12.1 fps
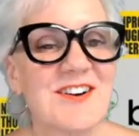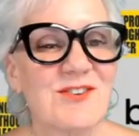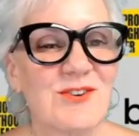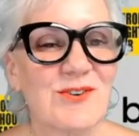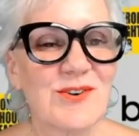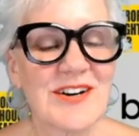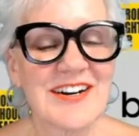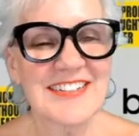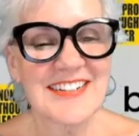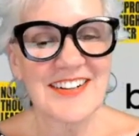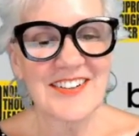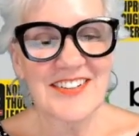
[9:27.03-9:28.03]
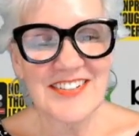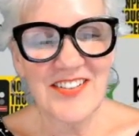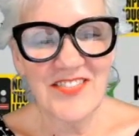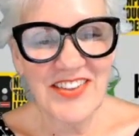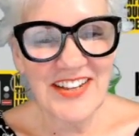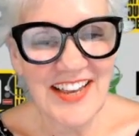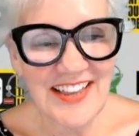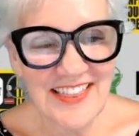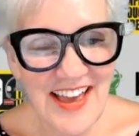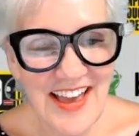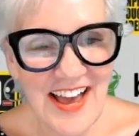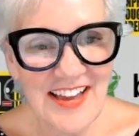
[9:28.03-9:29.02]
or or something like
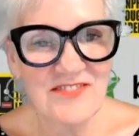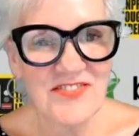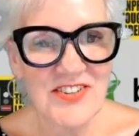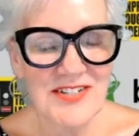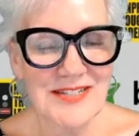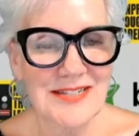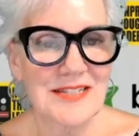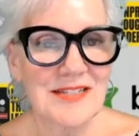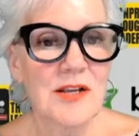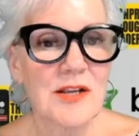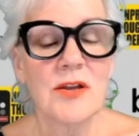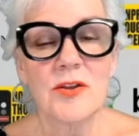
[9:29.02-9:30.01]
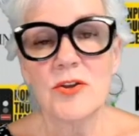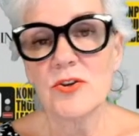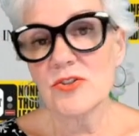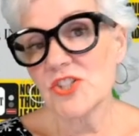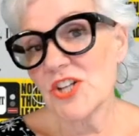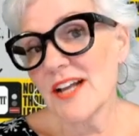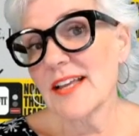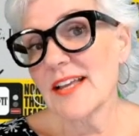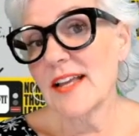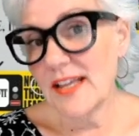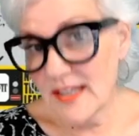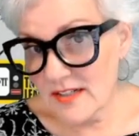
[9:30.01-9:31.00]
that versus you're checking
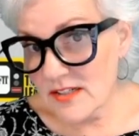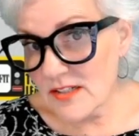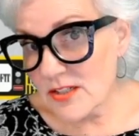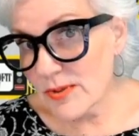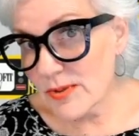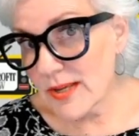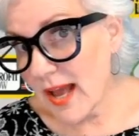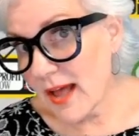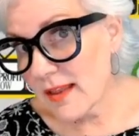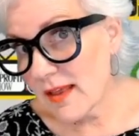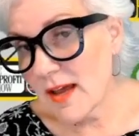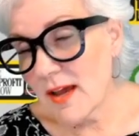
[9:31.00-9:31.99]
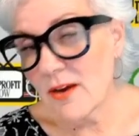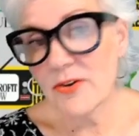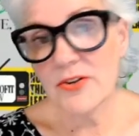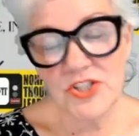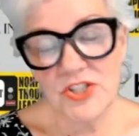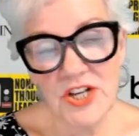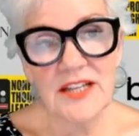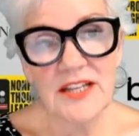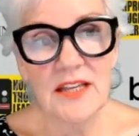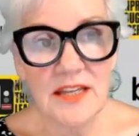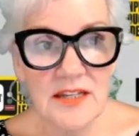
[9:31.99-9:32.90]
into a gala or you're checking mm.